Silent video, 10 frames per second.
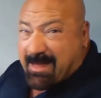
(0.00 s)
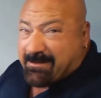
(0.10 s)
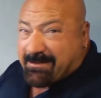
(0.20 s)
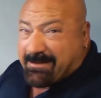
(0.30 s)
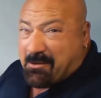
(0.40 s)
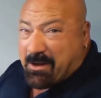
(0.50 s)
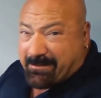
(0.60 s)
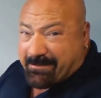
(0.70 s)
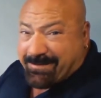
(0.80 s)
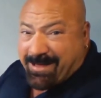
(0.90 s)
they just don't
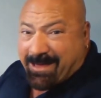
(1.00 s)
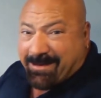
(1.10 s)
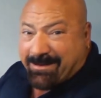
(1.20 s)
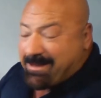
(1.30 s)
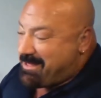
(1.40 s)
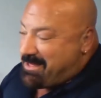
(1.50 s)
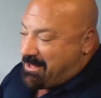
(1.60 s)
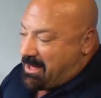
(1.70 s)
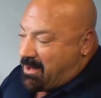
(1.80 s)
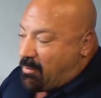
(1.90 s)
understand
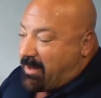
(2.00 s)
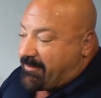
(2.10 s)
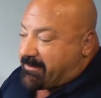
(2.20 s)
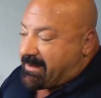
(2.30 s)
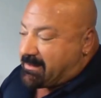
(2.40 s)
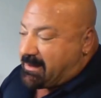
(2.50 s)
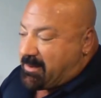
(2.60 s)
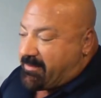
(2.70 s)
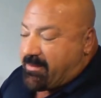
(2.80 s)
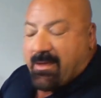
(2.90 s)
what they're dealing
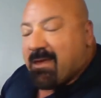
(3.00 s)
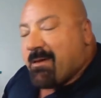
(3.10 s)
with.